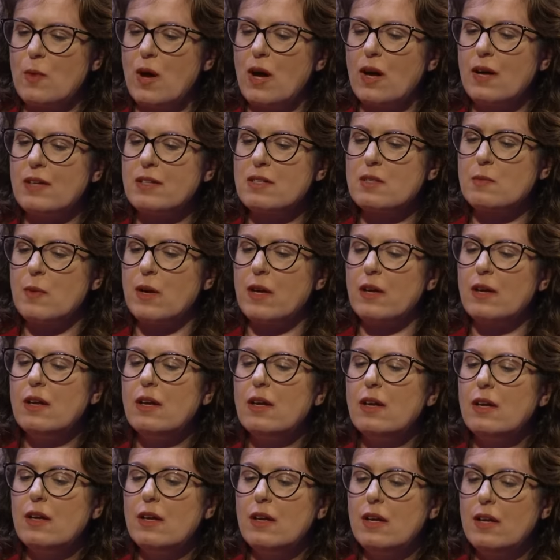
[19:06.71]
minds, but
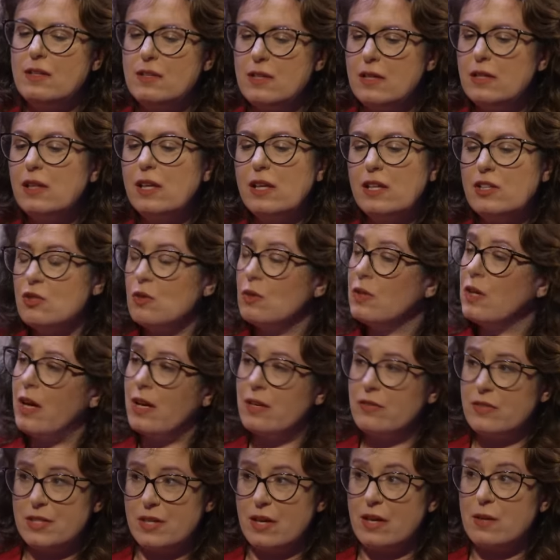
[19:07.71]
it did lead to a lot
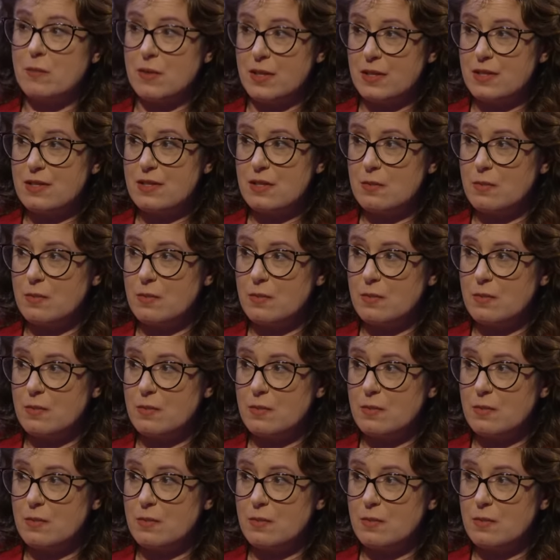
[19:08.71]
of indictments,